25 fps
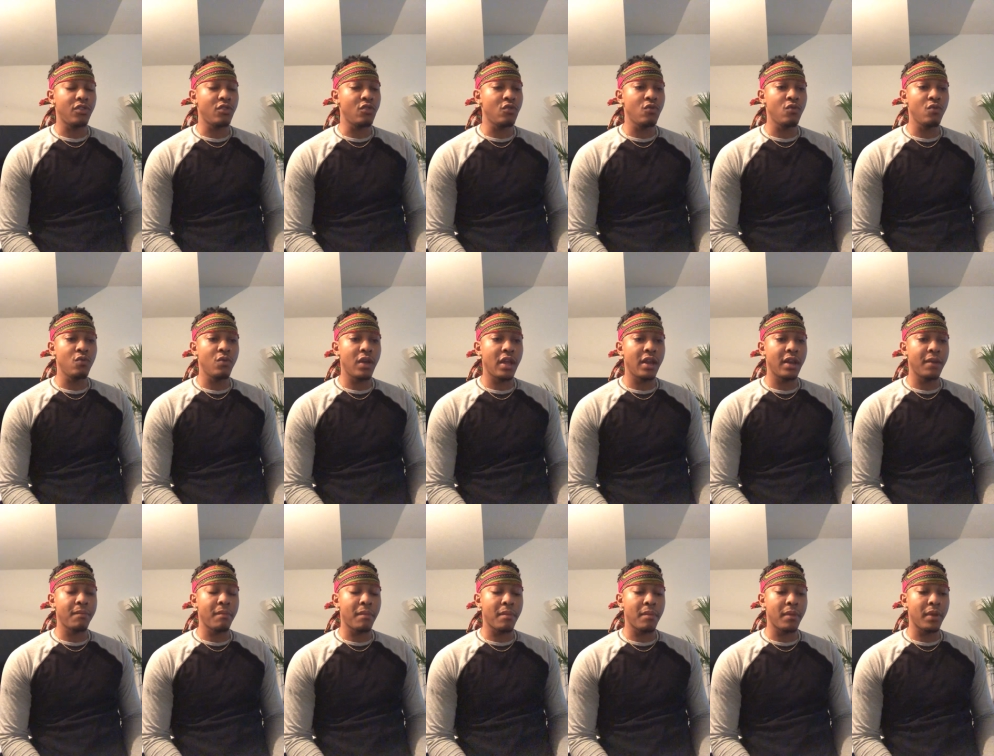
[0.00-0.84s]
You
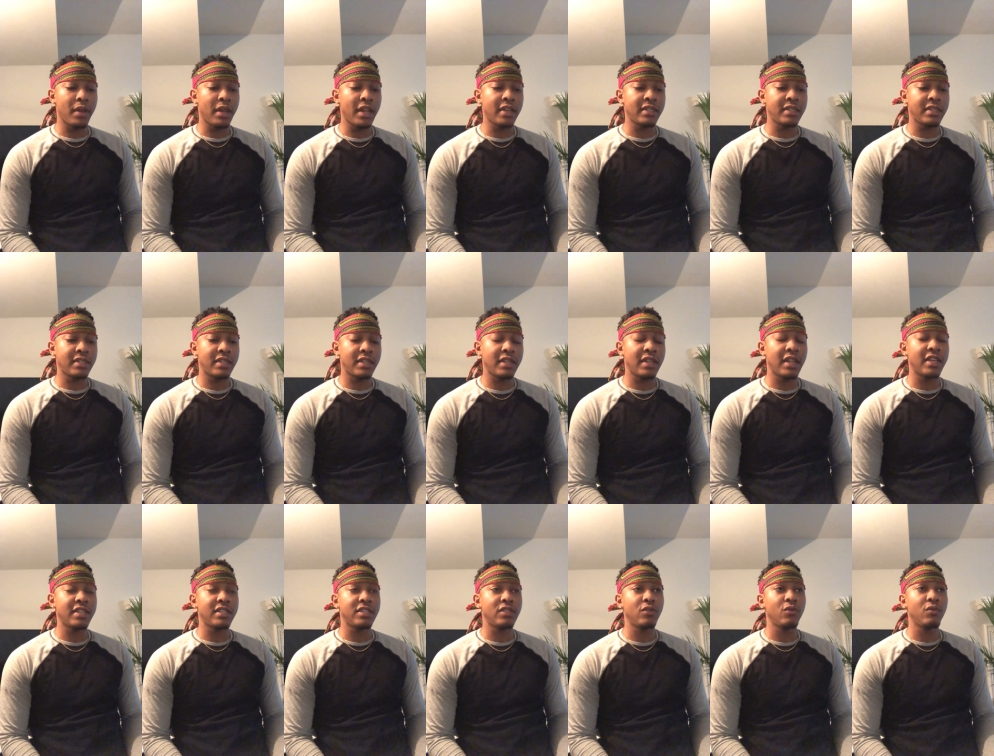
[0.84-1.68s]
and let's
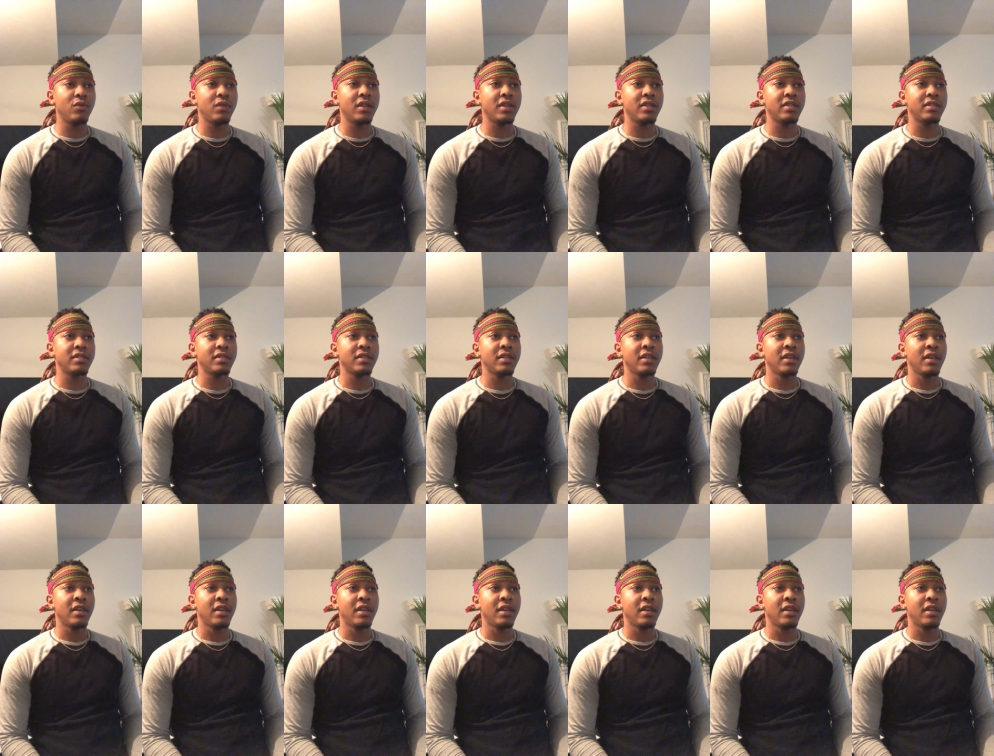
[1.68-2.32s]
let's do this.